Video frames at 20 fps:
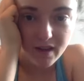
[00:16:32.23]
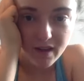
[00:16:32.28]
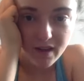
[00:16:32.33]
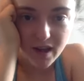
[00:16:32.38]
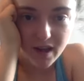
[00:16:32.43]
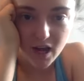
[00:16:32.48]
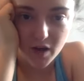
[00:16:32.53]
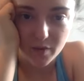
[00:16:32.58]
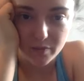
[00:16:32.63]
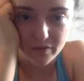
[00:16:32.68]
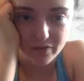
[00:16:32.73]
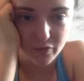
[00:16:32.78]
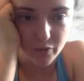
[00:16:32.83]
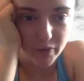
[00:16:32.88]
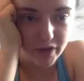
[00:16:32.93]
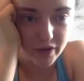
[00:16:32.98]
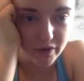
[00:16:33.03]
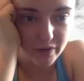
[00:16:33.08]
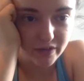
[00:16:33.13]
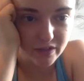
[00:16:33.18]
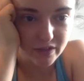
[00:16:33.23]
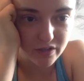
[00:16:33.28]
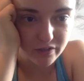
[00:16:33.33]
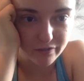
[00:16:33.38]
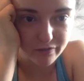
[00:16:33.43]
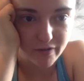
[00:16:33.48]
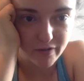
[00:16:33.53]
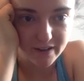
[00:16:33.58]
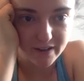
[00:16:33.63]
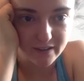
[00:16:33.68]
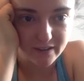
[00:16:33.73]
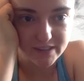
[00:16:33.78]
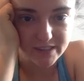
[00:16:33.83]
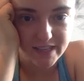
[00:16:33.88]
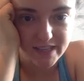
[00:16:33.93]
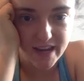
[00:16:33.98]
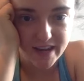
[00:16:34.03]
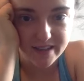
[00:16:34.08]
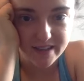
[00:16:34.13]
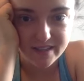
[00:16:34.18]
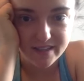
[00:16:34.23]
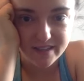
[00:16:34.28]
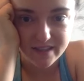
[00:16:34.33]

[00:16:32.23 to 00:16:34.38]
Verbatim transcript: um, before we go into the final set.